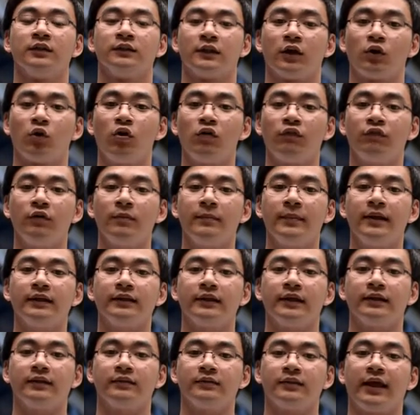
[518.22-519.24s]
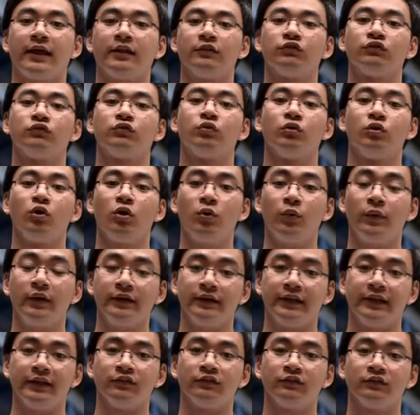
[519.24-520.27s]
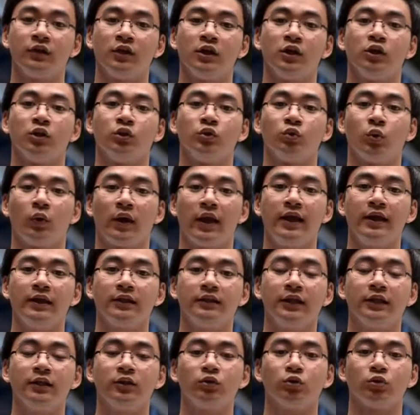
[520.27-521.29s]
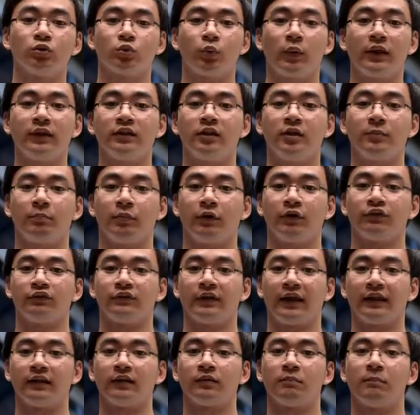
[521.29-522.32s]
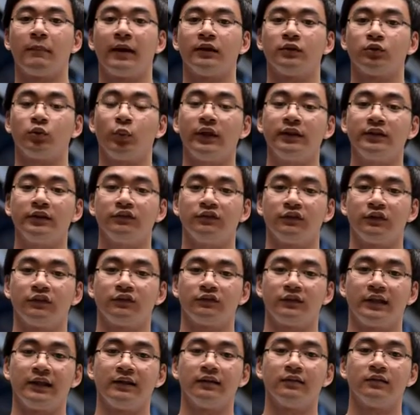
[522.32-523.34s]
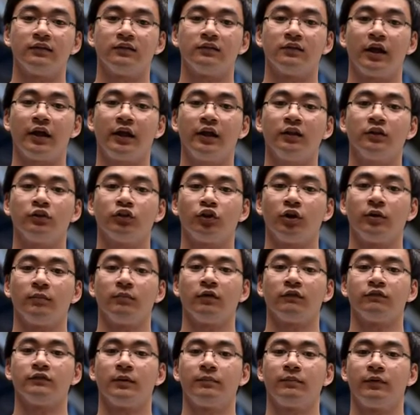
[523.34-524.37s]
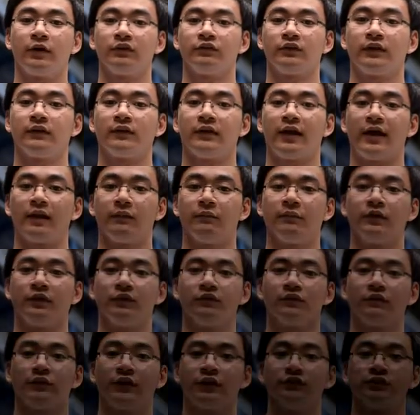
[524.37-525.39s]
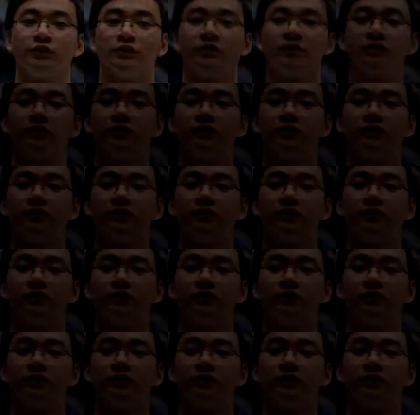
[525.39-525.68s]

The government intends to lower this to 18 to 20% by 2016, the end term of the present administration.